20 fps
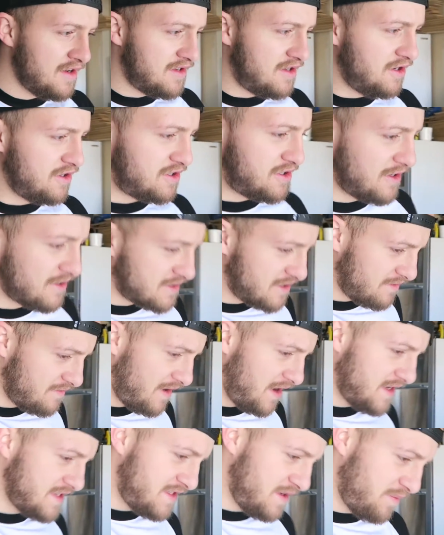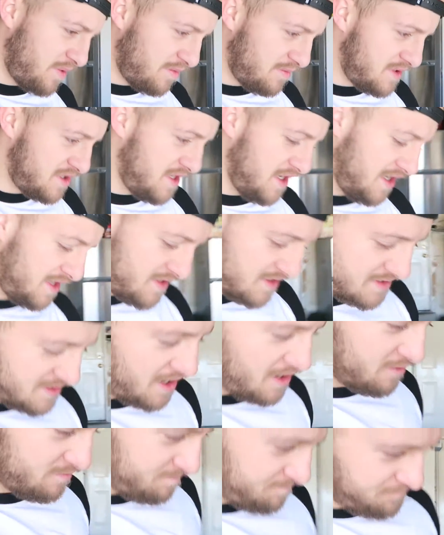two strokes are very simple machines.
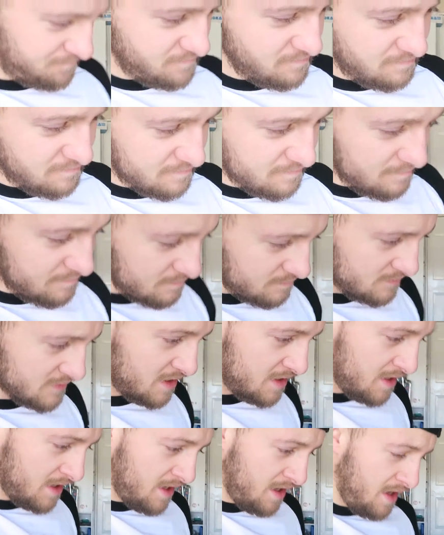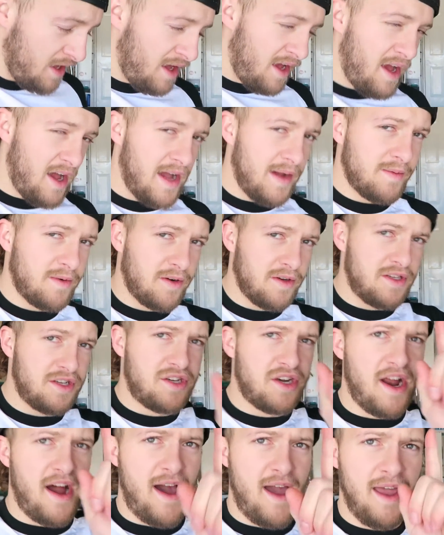So I'm going to
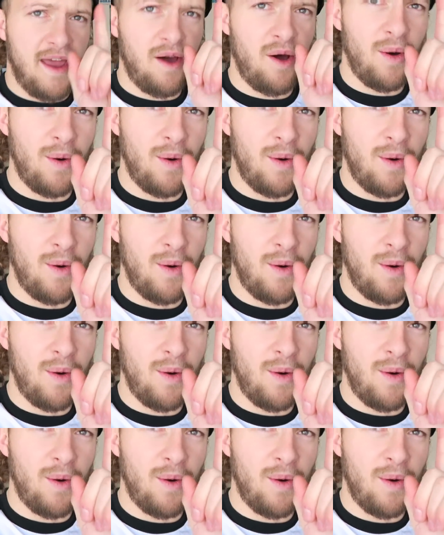try